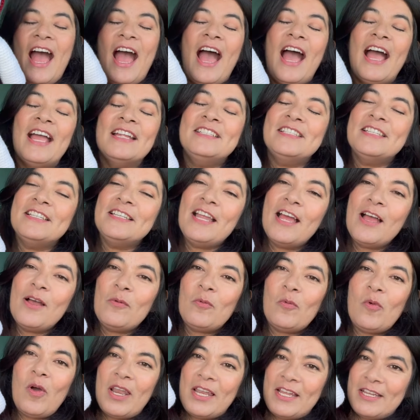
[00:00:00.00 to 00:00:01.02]

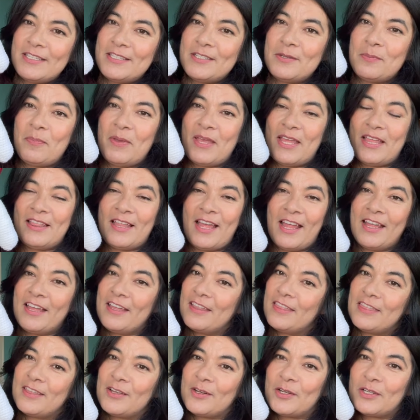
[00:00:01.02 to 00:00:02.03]
not want it to be like a
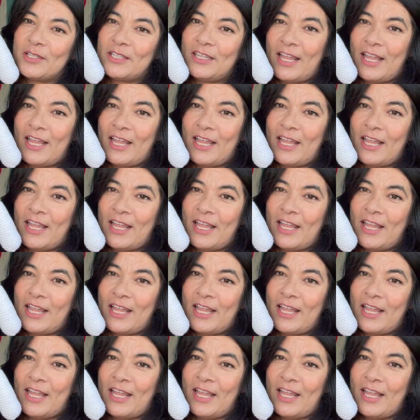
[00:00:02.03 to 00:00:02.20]
third